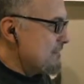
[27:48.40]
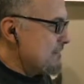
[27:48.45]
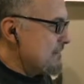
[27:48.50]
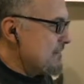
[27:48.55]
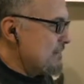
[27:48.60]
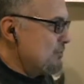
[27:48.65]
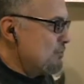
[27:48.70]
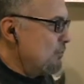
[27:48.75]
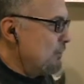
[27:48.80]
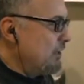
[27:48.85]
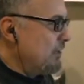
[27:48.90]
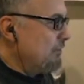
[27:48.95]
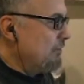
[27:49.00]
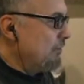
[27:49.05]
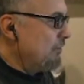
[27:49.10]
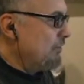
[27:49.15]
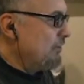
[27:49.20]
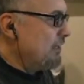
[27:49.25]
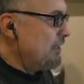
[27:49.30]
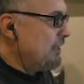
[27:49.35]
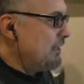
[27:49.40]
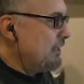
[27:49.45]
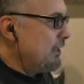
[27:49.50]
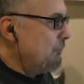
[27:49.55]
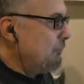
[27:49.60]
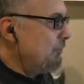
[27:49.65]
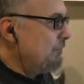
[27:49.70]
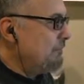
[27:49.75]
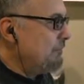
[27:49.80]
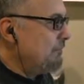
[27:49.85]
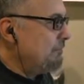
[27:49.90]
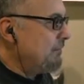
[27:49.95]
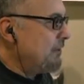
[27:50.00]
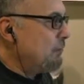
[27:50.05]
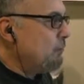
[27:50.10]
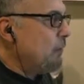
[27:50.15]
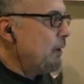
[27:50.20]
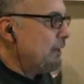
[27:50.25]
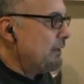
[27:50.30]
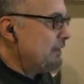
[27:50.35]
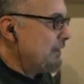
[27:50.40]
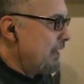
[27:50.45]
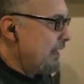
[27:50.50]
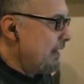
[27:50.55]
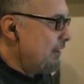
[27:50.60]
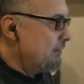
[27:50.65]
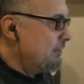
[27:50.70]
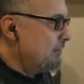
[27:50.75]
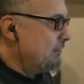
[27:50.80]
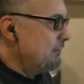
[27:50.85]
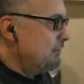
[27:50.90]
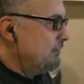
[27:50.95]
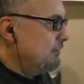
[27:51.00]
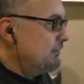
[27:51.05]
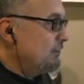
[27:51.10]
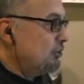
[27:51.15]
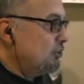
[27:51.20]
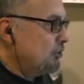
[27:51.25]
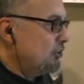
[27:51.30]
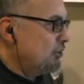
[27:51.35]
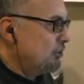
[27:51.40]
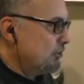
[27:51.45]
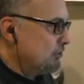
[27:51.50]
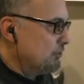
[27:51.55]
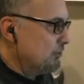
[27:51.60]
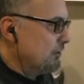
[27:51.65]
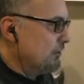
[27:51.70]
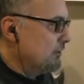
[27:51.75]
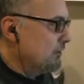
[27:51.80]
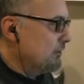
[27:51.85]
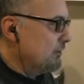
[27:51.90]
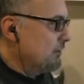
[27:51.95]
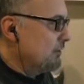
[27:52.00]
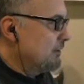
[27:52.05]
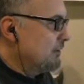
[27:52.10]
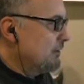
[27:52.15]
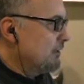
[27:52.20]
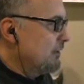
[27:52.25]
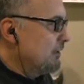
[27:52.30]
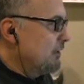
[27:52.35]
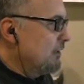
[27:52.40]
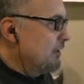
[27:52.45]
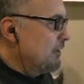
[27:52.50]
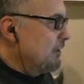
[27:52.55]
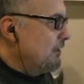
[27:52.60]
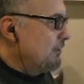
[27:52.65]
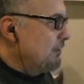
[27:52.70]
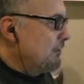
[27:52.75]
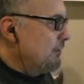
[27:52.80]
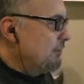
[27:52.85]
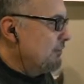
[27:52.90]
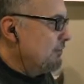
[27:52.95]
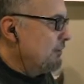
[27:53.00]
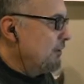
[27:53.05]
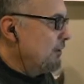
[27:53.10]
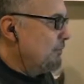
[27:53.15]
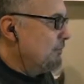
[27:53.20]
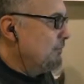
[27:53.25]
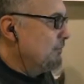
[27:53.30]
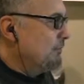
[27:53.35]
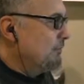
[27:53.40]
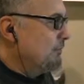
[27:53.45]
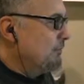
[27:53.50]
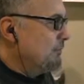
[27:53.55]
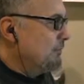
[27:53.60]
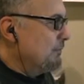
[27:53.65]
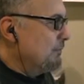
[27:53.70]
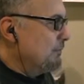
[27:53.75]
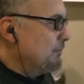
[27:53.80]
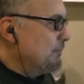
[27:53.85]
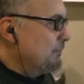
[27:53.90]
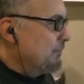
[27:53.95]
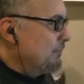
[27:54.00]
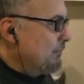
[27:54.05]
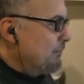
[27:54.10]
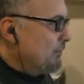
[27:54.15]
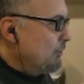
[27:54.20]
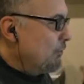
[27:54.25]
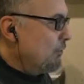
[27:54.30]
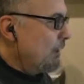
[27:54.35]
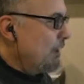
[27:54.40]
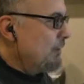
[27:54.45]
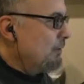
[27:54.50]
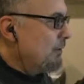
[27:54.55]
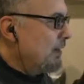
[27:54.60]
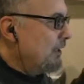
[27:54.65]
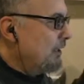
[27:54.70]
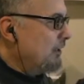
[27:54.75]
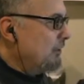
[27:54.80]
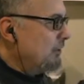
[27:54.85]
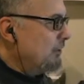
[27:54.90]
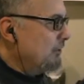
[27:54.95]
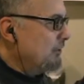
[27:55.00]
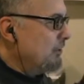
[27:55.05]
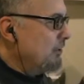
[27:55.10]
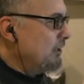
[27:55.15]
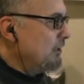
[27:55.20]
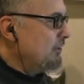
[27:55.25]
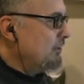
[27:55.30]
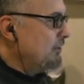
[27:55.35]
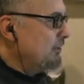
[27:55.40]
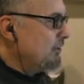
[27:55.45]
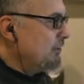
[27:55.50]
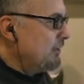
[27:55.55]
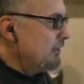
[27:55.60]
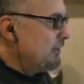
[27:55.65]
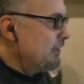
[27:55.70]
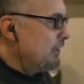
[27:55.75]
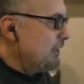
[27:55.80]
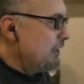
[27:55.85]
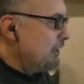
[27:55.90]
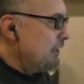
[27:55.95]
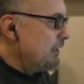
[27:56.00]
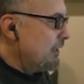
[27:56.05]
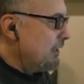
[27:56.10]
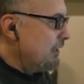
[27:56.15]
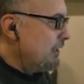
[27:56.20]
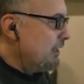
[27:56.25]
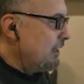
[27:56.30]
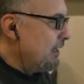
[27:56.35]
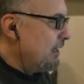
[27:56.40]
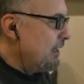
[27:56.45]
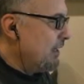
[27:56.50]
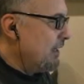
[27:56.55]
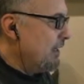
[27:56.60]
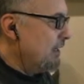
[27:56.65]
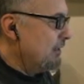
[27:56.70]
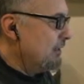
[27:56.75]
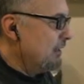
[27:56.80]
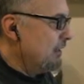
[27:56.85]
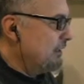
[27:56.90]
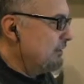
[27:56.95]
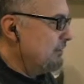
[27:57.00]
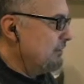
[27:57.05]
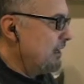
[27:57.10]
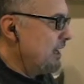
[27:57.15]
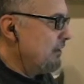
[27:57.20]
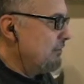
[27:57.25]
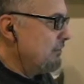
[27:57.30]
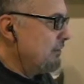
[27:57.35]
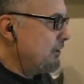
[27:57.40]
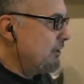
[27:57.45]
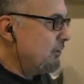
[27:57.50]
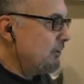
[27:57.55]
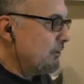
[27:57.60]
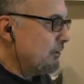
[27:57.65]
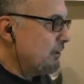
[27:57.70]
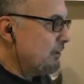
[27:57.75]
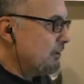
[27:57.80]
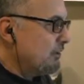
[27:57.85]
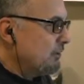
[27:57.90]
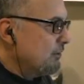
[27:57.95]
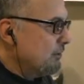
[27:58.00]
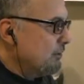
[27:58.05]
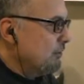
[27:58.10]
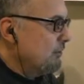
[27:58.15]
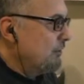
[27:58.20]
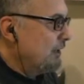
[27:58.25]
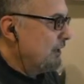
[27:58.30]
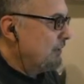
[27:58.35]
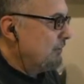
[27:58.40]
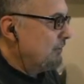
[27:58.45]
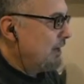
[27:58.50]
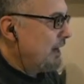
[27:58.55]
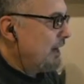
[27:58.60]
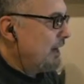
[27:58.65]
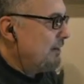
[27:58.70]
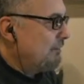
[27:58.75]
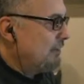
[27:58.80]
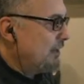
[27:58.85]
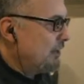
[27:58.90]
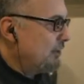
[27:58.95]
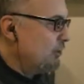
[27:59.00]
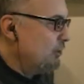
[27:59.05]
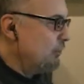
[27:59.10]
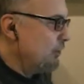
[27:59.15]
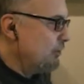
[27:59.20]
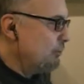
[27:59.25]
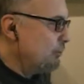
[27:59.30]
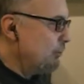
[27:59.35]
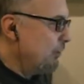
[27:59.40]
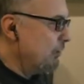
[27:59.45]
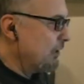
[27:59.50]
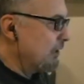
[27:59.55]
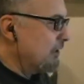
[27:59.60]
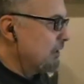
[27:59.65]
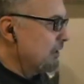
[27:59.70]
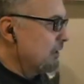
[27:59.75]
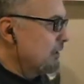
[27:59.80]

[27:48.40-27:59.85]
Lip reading: in 2014, there were 51,000 children from Guatemala, Honduras, and El Salvador who arrived at the U.S. border.